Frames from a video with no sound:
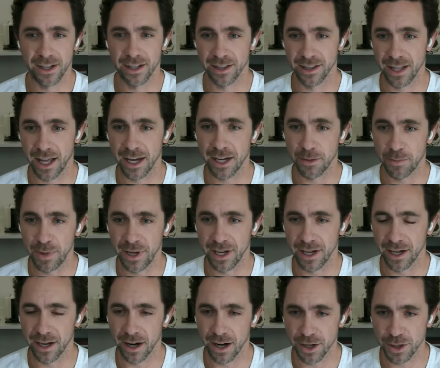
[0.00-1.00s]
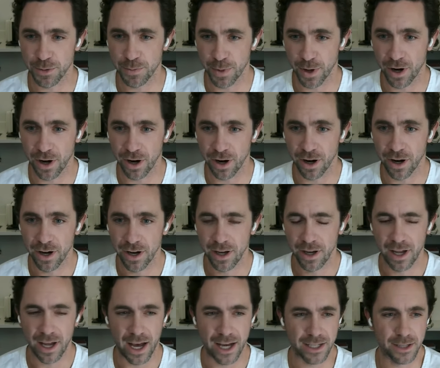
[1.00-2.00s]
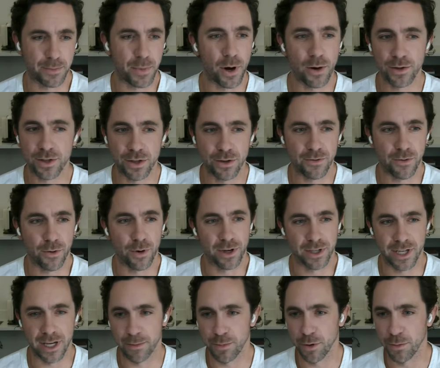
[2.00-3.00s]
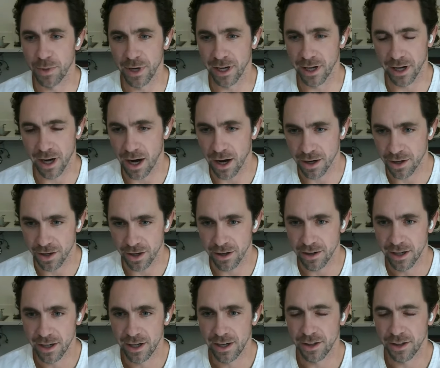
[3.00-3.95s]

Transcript: like being an entrepreneur, as opposed to, for example, being a doctor.